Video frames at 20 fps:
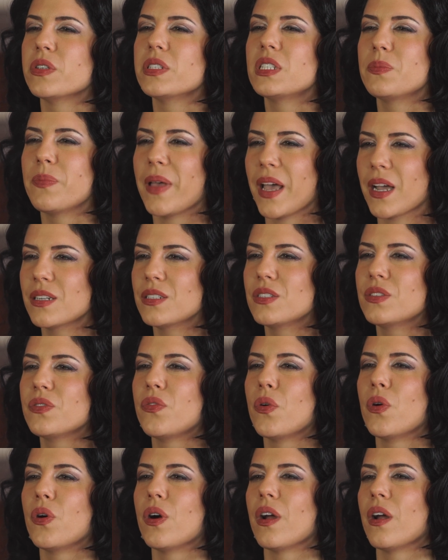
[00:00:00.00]
respect
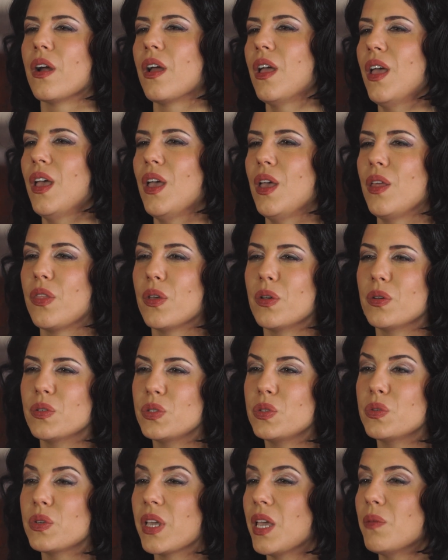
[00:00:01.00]
for
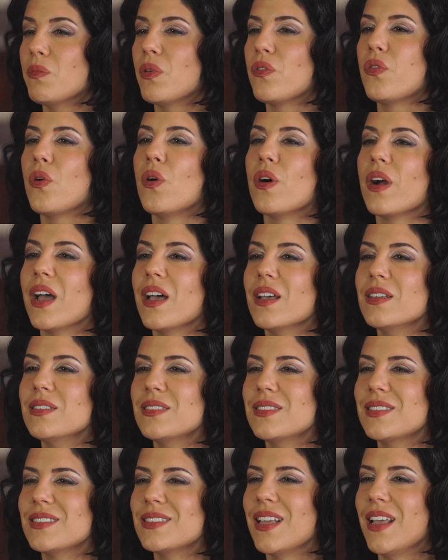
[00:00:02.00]
those who came before us,
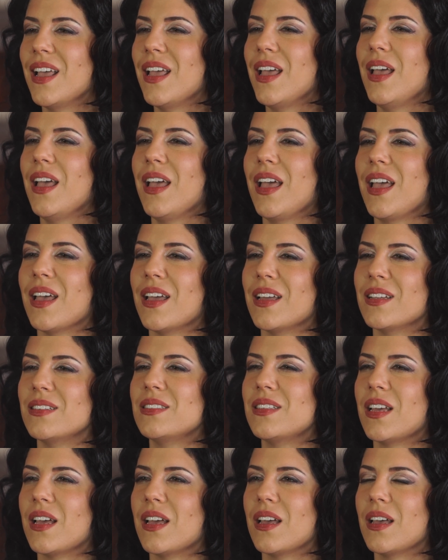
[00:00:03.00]

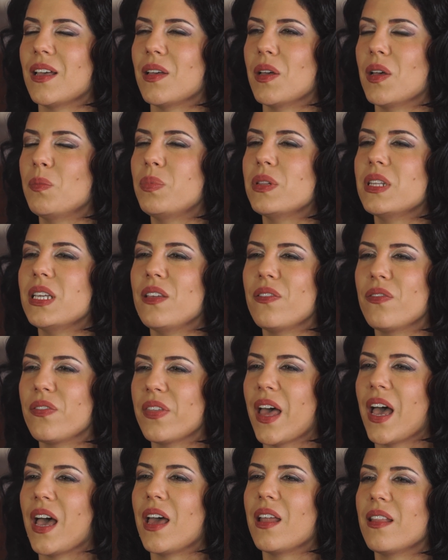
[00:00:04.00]
and a belief
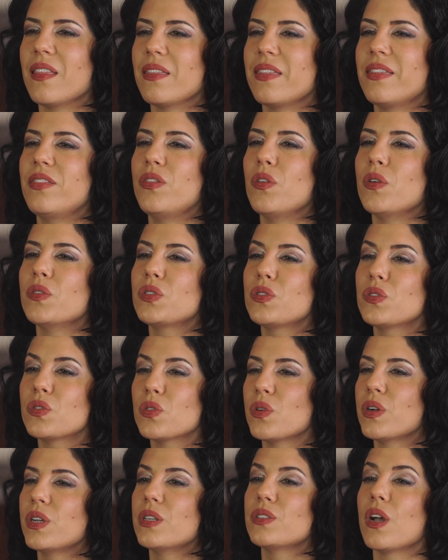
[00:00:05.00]
that those
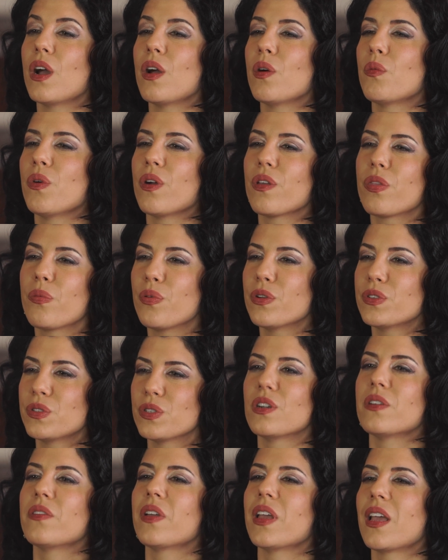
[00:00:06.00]
stories are worth
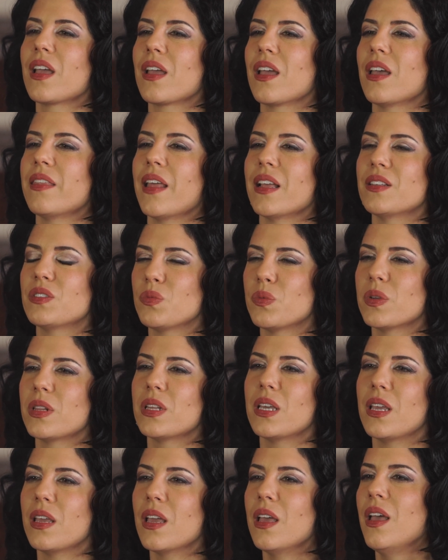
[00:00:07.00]
preserving. And that's
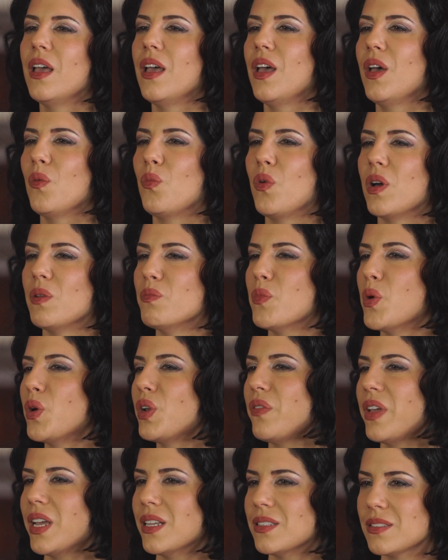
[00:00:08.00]
really what
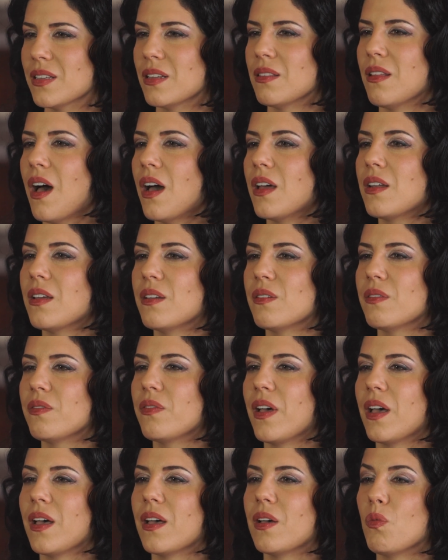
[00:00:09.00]
motivates a lot
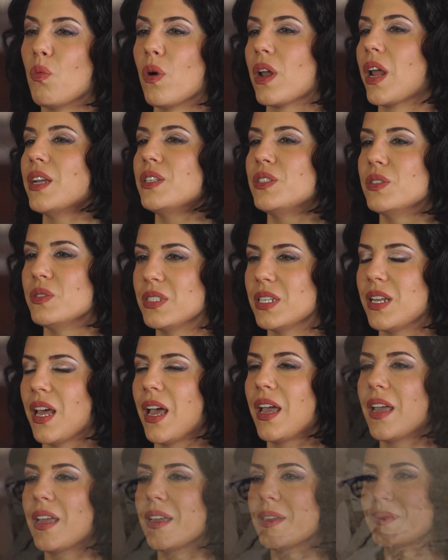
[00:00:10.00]
of what I do
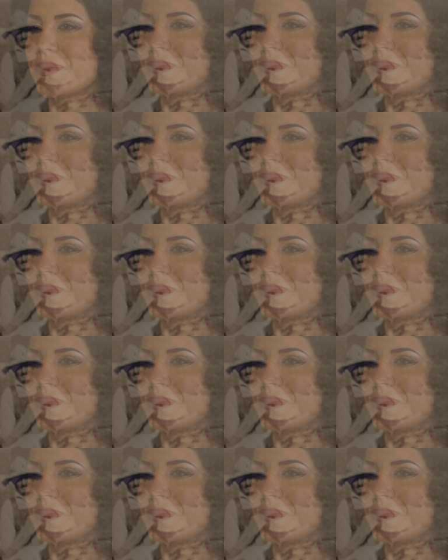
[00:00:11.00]
today.